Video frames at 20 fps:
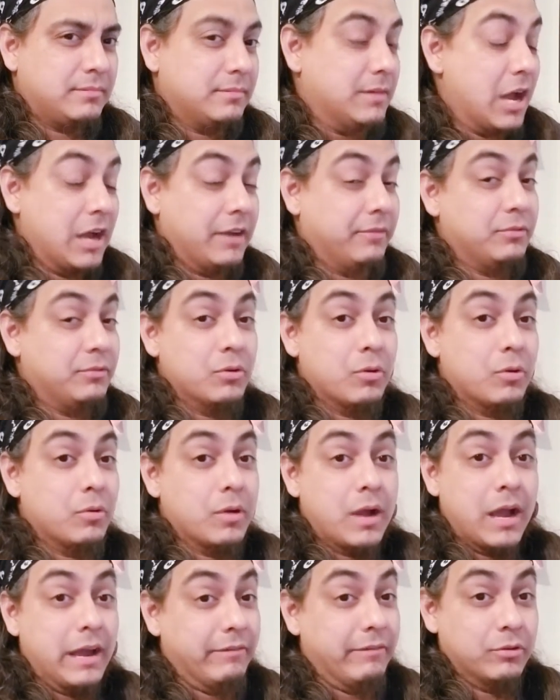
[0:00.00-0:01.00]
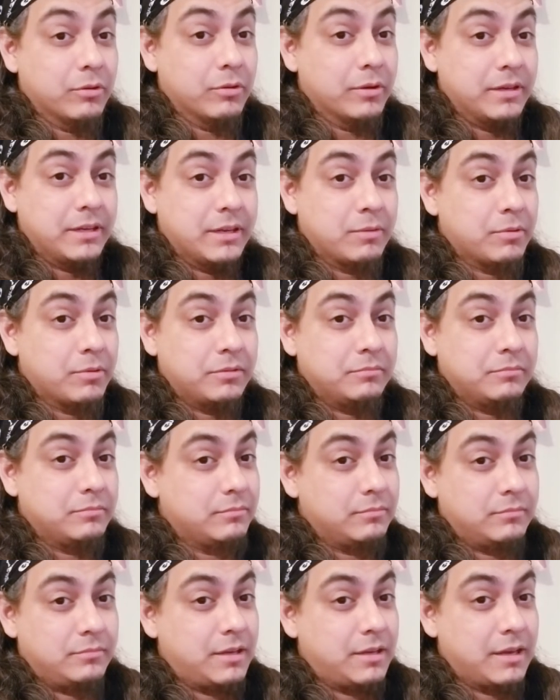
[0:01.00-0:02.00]
I have no idea what
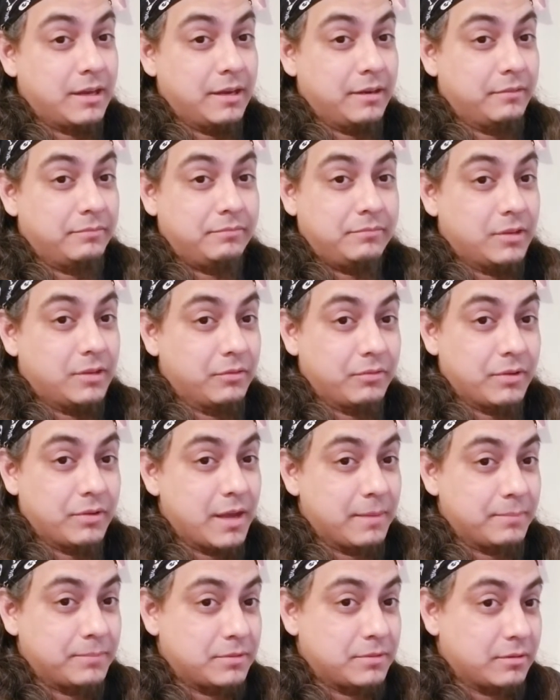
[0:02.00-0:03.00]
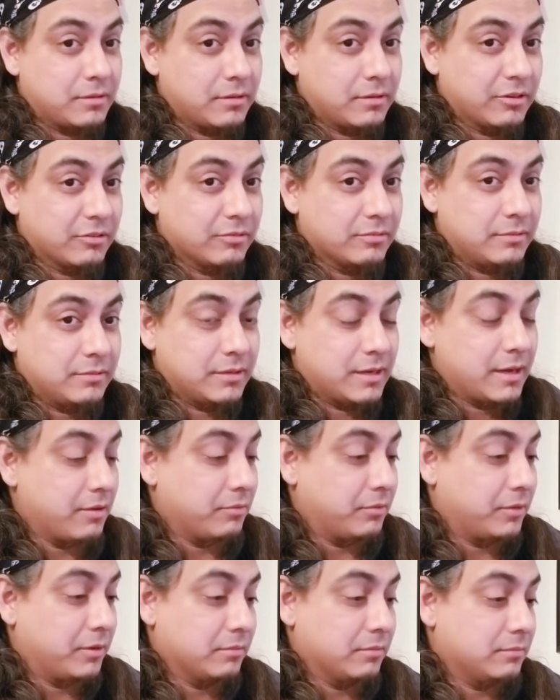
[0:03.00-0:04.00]
kind of hops are out
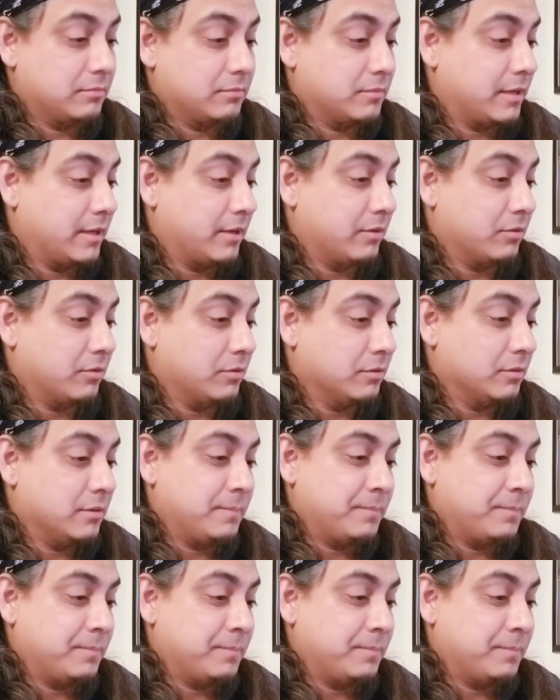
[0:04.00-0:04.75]
there at all.